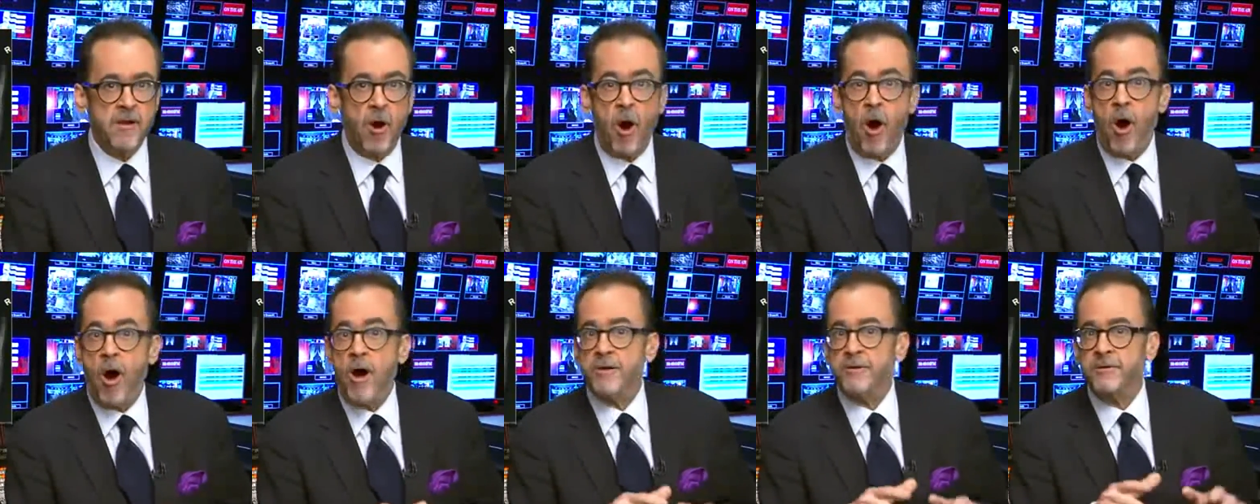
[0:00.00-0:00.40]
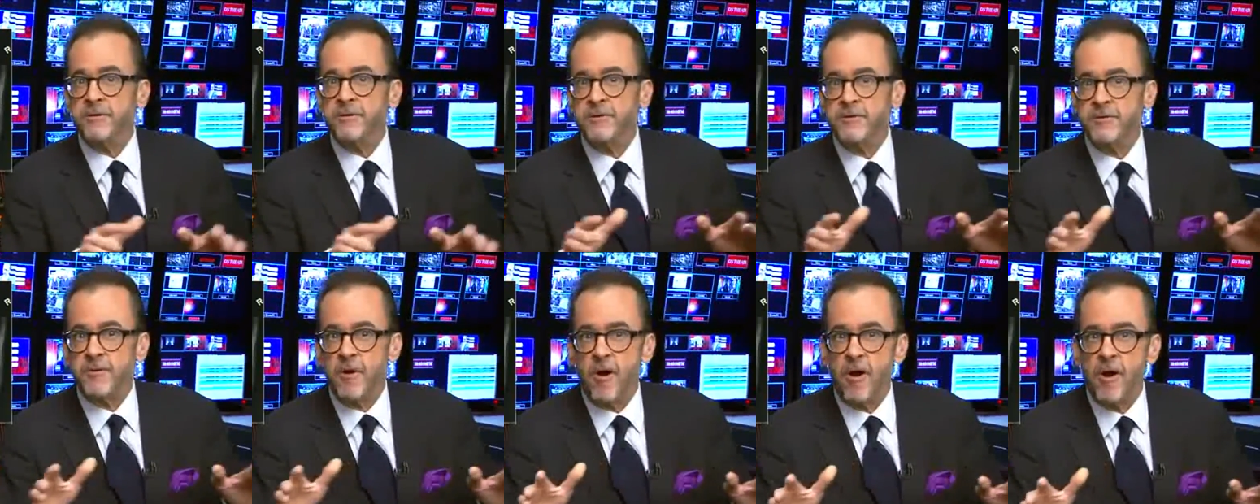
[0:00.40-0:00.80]

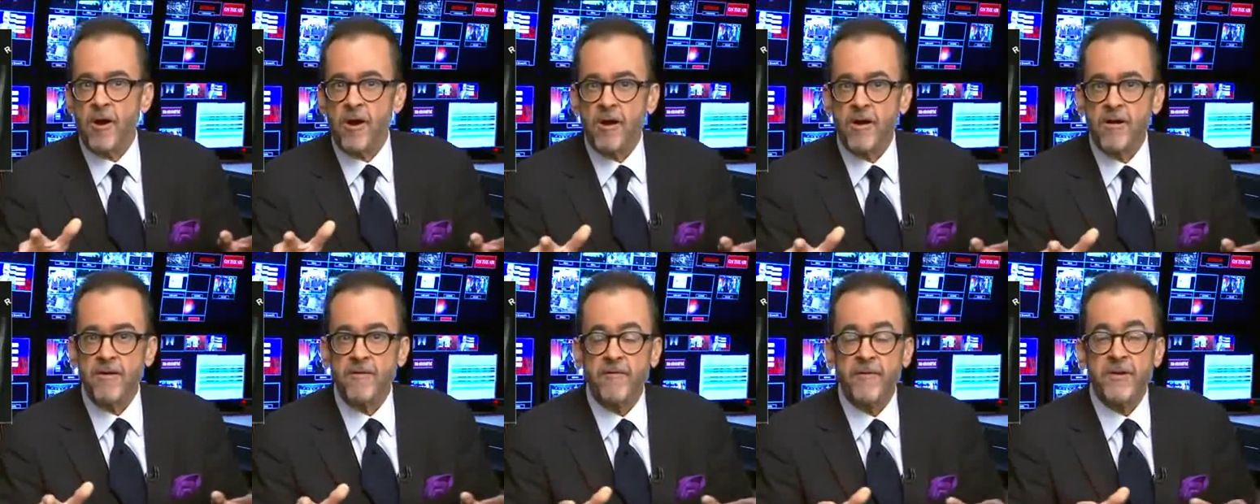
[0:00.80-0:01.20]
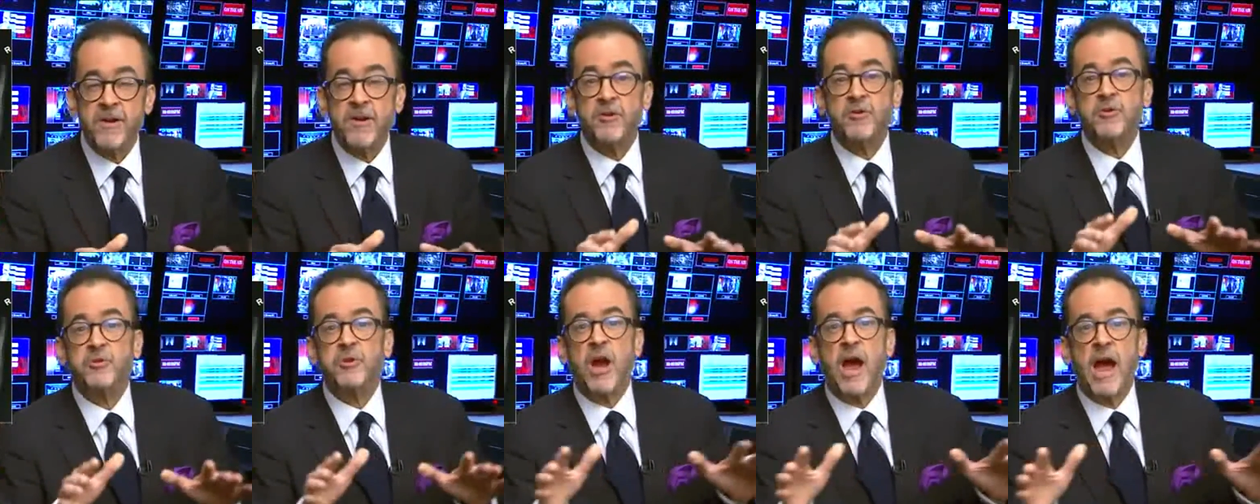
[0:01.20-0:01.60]
OnStar for
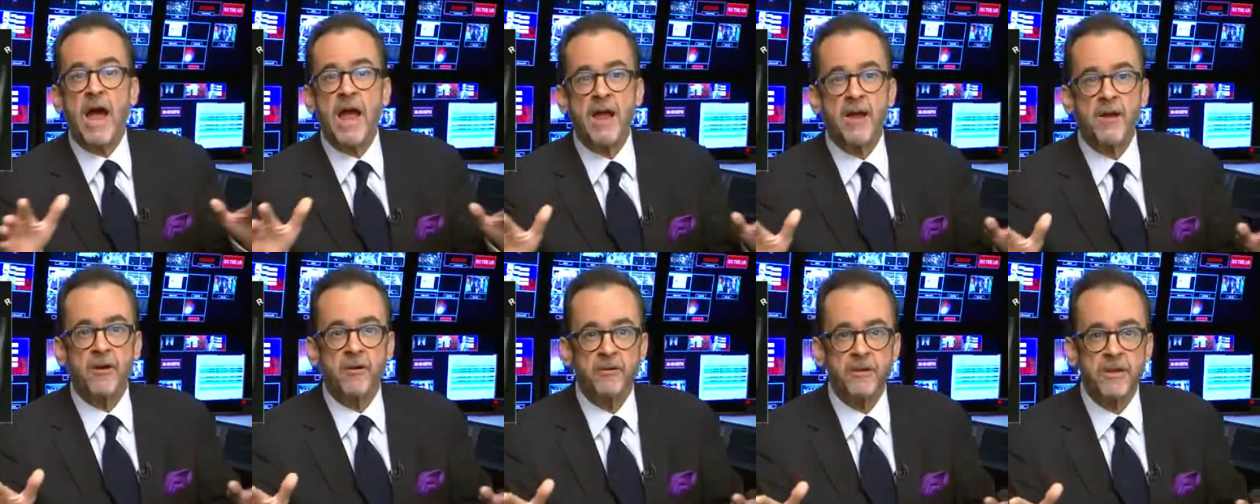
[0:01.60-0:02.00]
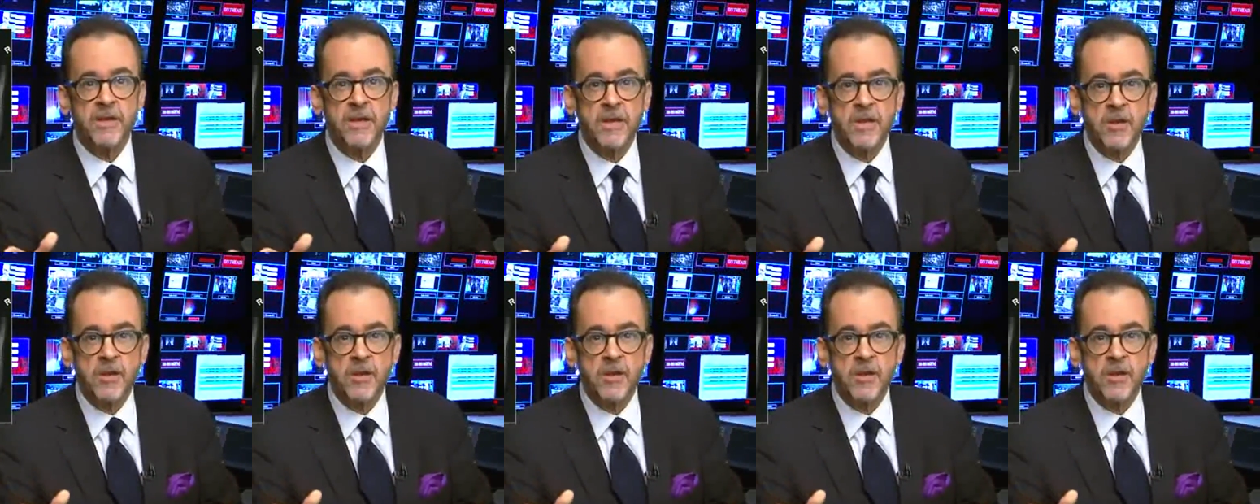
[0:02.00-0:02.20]
your child.